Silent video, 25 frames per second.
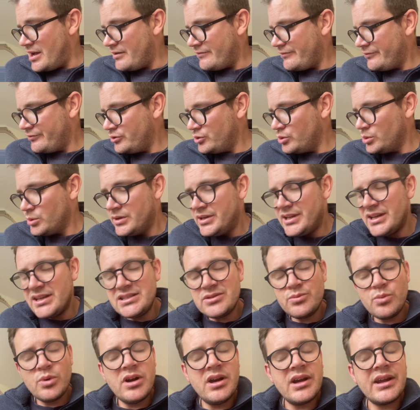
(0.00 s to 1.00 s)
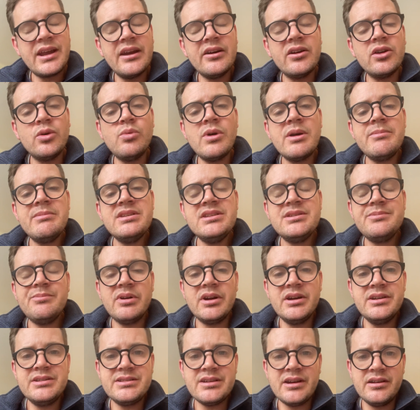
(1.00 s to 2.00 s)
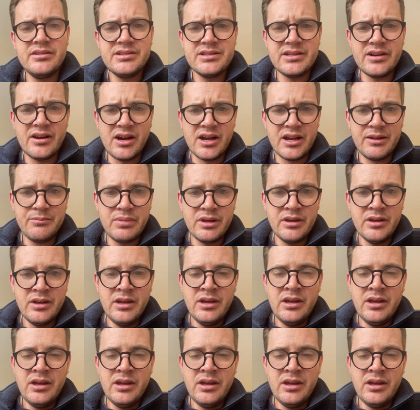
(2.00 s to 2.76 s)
forward is working on a women's prototype.